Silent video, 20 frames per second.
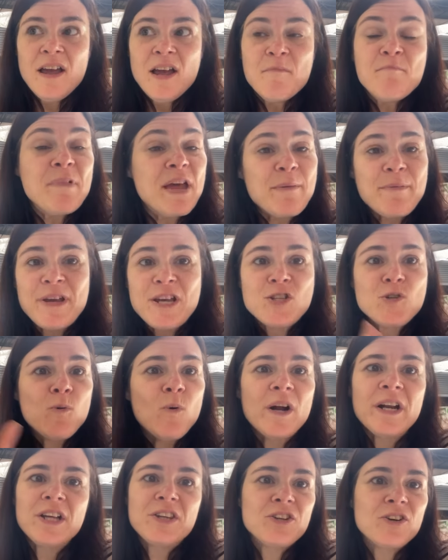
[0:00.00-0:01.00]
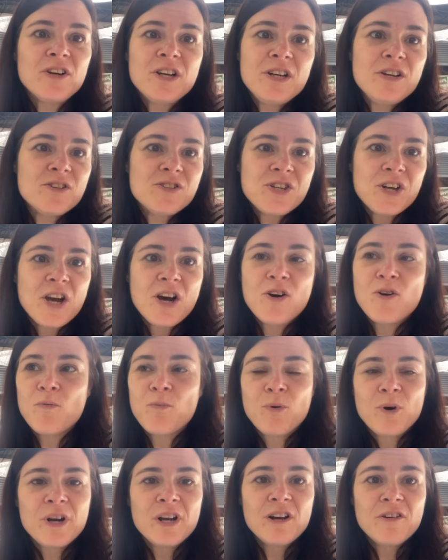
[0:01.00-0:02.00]
Maybe 20, 30 years ago
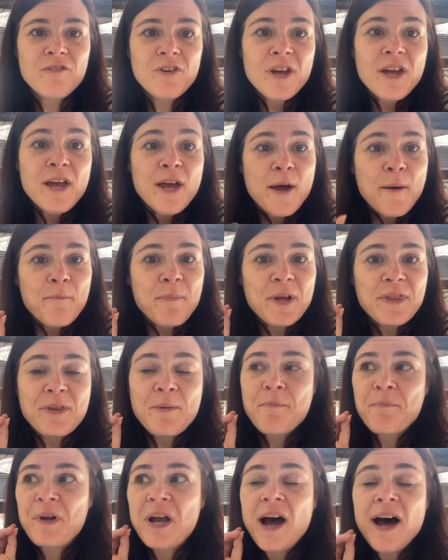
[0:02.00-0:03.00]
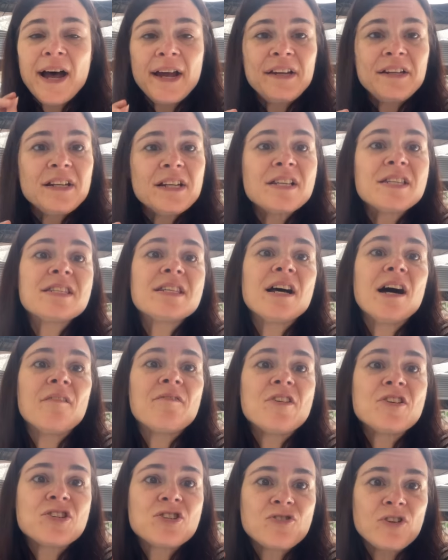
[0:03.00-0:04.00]
would have, but the kindness of
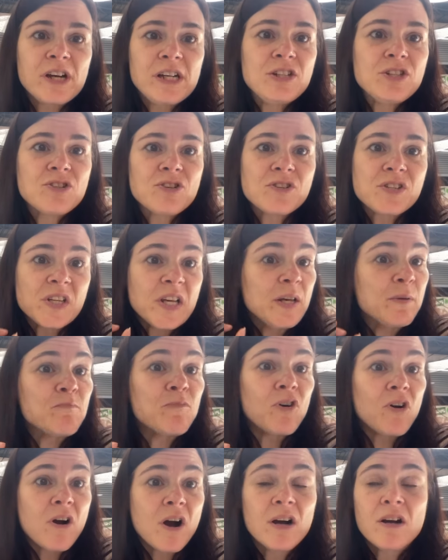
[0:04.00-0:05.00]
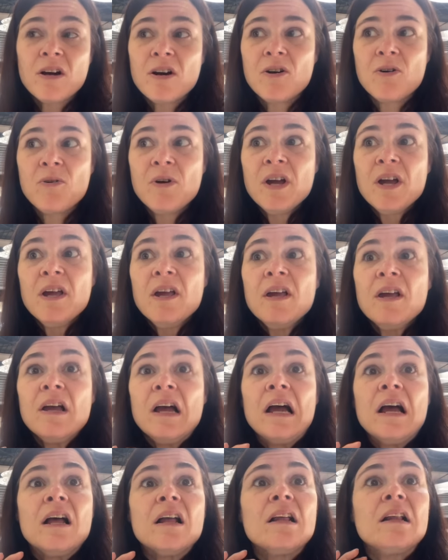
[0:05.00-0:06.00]
the strangers in Morocco
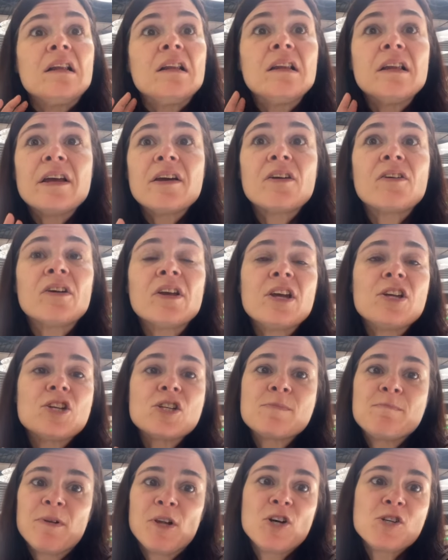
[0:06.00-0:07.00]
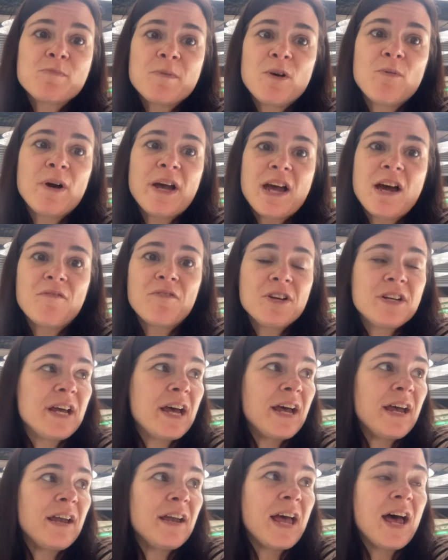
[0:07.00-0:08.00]
literally just blows me away every
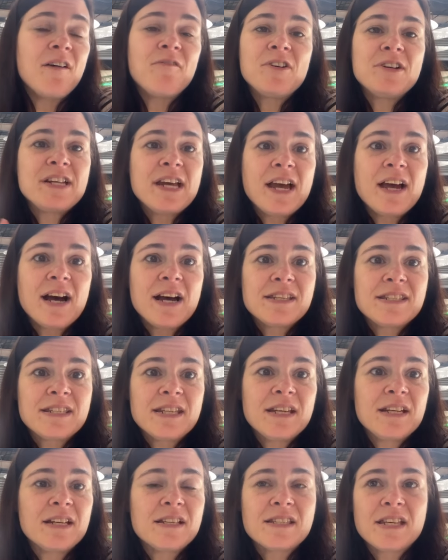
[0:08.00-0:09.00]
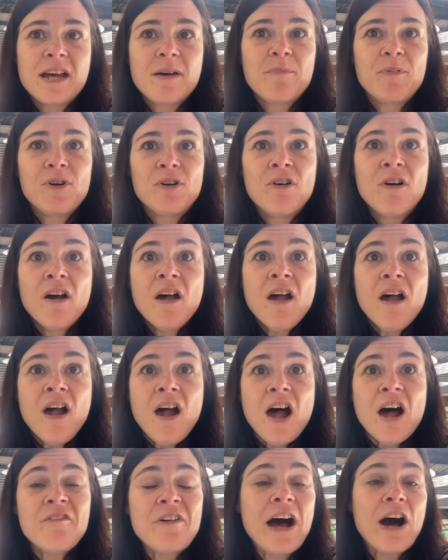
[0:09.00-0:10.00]
day. Every day I see an example
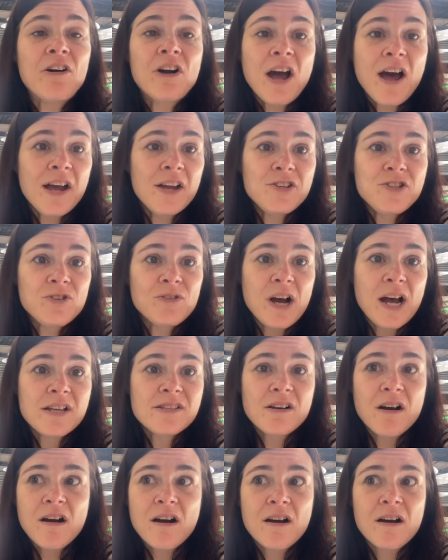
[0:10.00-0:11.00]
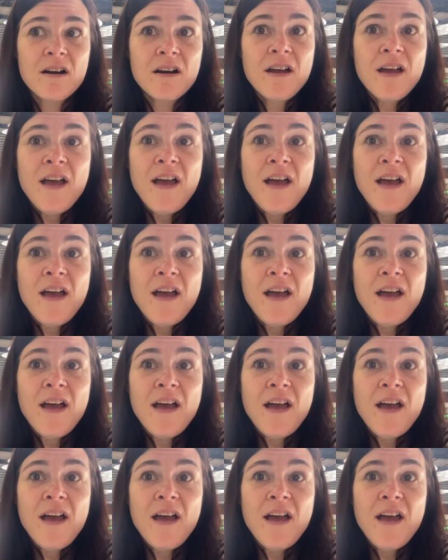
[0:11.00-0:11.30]
of how kind you guys are.